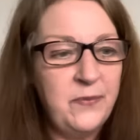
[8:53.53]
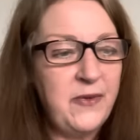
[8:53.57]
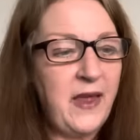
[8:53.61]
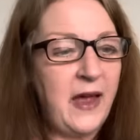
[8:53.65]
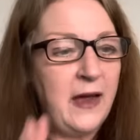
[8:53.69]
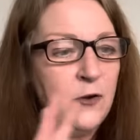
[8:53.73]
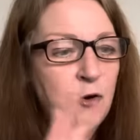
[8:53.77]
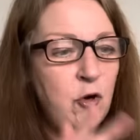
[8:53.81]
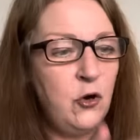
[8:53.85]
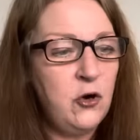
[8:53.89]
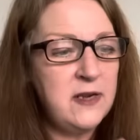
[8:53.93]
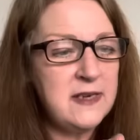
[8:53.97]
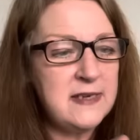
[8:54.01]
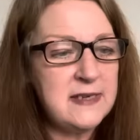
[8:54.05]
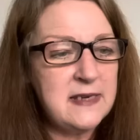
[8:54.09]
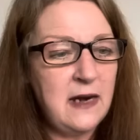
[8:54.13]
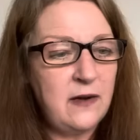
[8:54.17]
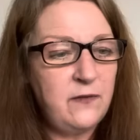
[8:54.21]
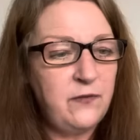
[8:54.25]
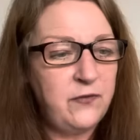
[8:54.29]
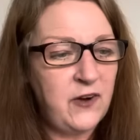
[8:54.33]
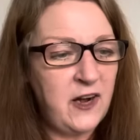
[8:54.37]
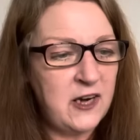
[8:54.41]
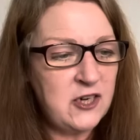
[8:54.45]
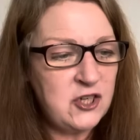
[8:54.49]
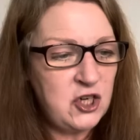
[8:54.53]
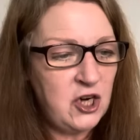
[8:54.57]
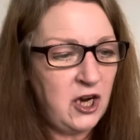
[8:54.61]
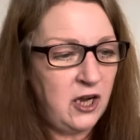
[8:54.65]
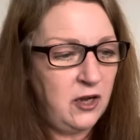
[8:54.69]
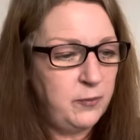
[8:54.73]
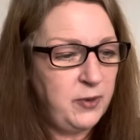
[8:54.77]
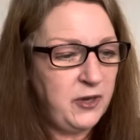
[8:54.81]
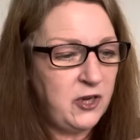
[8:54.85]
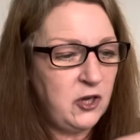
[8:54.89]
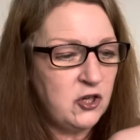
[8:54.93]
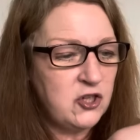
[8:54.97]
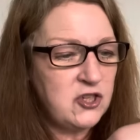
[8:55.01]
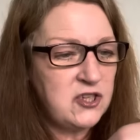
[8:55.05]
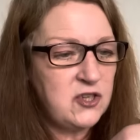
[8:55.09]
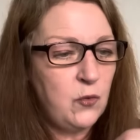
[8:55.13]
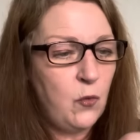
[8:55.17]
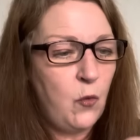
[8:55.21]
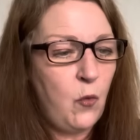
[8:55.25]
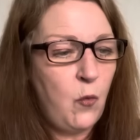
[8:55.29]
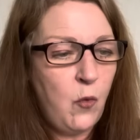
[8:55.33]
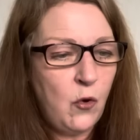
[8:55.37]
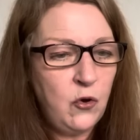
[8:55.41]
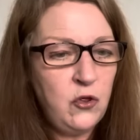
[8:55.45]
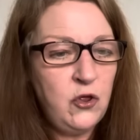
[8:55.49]
I know it's dead fragile because there were
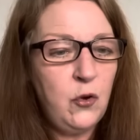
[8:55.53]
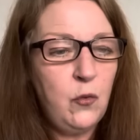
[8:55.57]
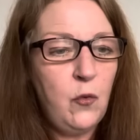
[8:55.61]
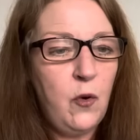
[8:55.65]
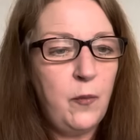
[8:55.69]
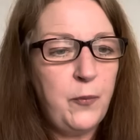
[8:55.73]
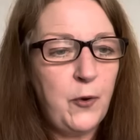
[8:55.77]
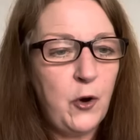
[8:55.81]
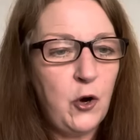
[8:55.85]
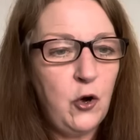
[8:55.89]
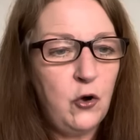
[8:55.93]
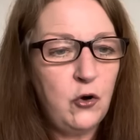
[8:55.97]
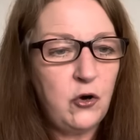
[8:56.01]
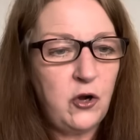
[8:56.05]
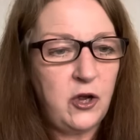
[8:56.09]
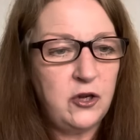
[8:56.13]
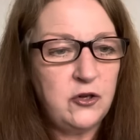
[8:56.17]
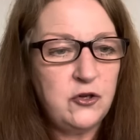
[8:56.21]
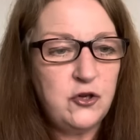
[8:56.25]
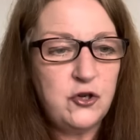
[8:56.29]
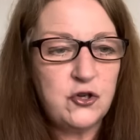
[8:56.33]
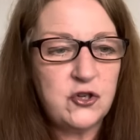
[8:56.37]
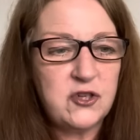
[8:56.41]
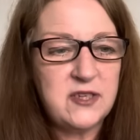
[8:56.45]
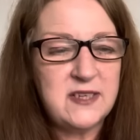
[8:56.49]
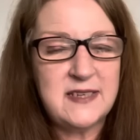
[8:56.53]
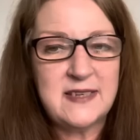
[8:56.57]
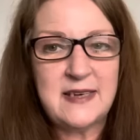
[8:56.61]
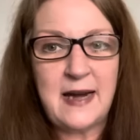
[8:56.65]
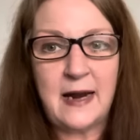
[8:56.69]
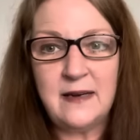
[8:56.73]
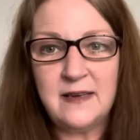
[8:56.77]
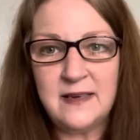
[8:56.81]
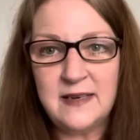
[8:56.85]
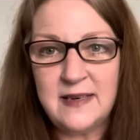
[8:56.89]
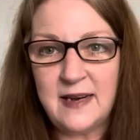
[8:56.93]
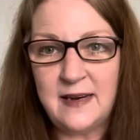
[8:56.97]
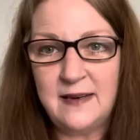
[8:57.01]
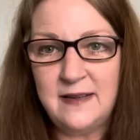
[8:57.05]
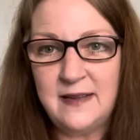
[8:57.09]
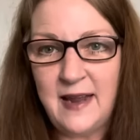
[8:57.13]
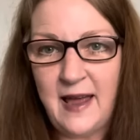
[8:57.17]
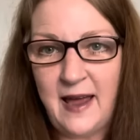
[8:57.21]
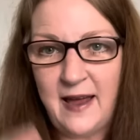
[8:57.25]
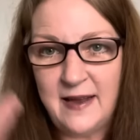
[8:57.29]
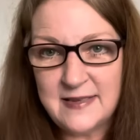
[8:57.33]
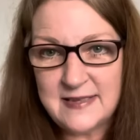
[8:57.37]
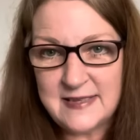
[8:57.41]
one that were broken just standing there,